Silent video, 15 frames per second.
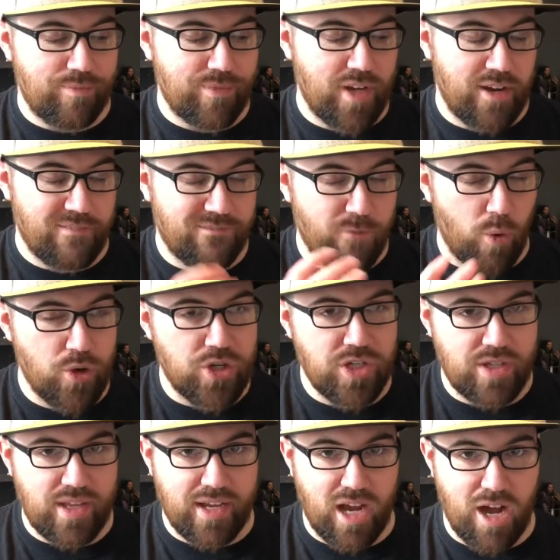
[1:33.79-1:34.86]

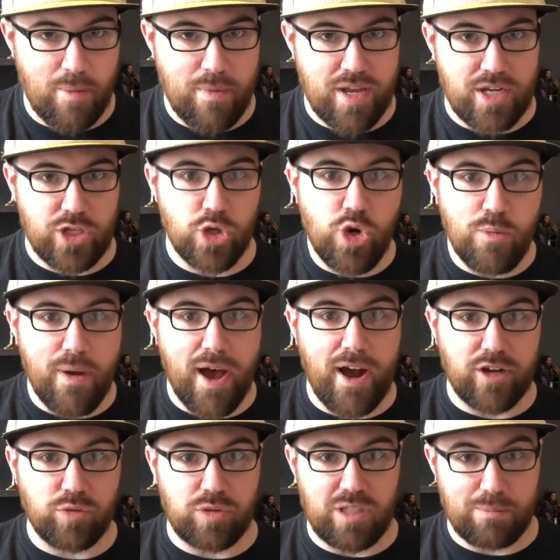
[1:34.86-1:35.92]
Unfortunately, they come in 2
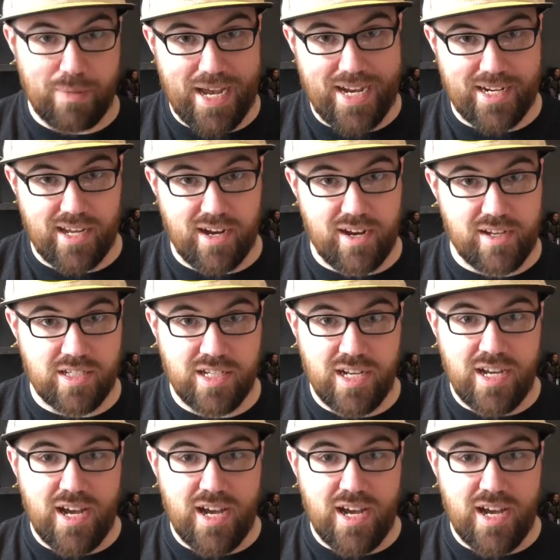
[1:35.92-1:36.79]
packs with the bad guys.